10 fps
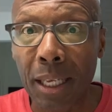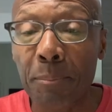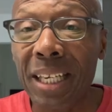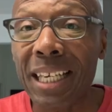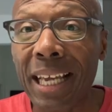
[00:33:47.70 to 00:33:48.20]

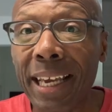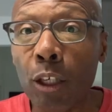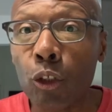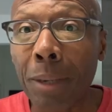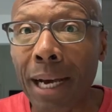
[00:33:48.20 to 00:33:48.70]
being
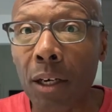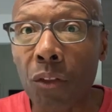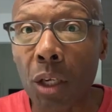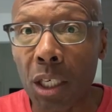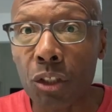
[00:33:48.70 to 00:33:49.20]
held by
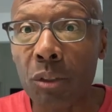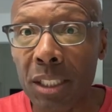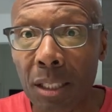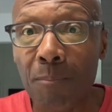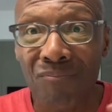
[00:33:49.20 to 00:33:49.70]
other
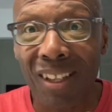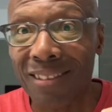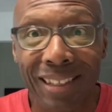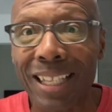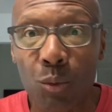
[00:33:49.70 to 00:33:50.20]
countries.
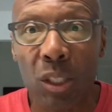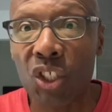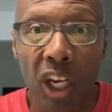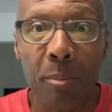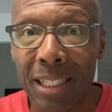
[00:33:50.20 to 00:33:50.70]
That's what
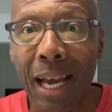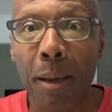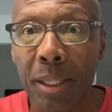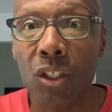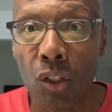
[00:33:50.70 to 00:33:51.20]
Jamie
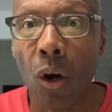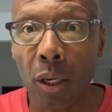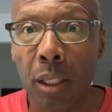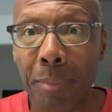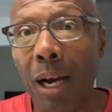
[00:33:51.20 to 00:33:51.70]
Dimon is
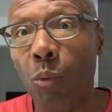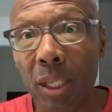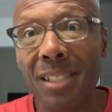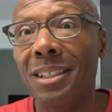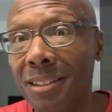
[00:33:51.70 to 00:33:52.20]
talking about when
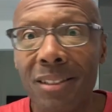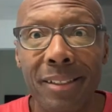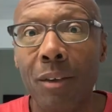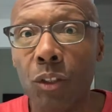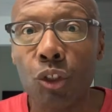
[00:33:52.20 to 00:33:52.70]
he says the
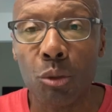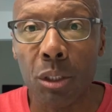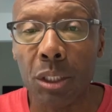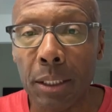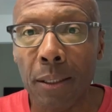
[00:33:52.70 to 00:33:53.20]
$7
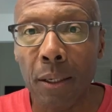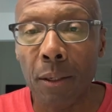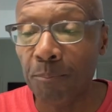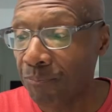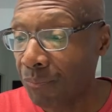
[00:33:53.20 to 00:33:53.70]
trillion.
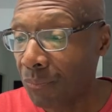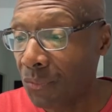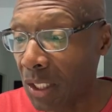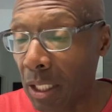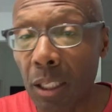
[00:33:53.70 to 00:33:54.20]

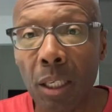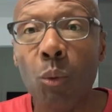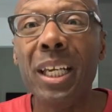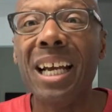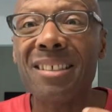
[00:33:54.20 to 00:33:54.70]
See,
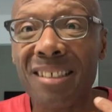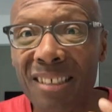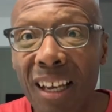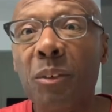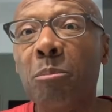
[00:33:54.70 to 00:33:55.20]
we got
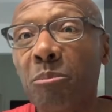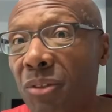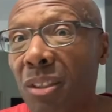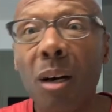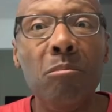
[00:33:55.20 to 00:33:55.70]
seven
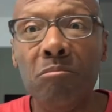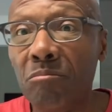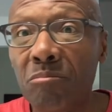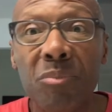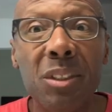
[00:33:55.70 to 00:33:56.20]

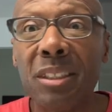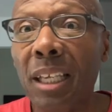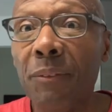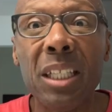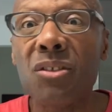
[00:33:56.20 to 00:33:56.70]

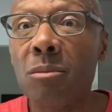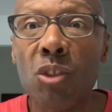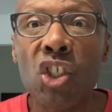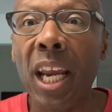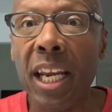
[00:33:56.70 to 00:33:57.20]
and some
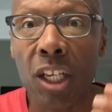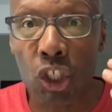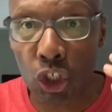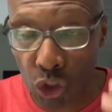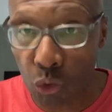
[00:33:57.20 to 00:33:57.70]

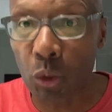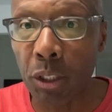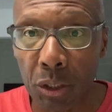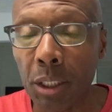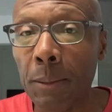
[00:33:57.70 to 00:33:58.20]
change
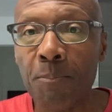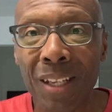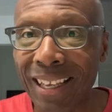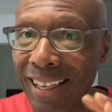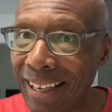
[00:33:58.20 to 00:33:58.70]
trillion
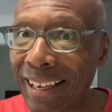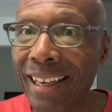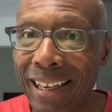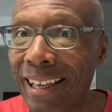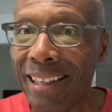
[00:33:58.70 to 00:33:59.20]

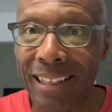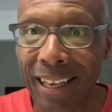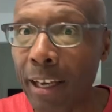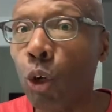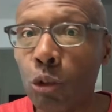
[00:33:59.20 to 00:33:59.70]

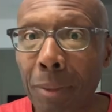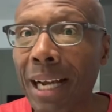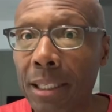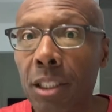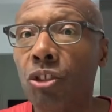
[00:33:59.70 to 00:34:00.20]
held by
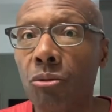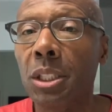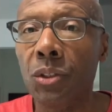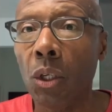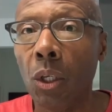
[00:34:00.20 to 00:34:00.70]

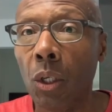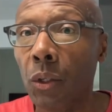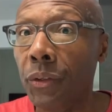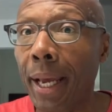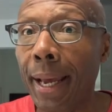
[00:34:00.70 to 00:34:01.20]
countries
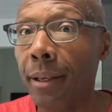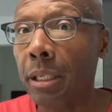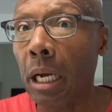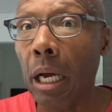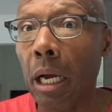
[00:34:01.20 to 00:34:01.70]
that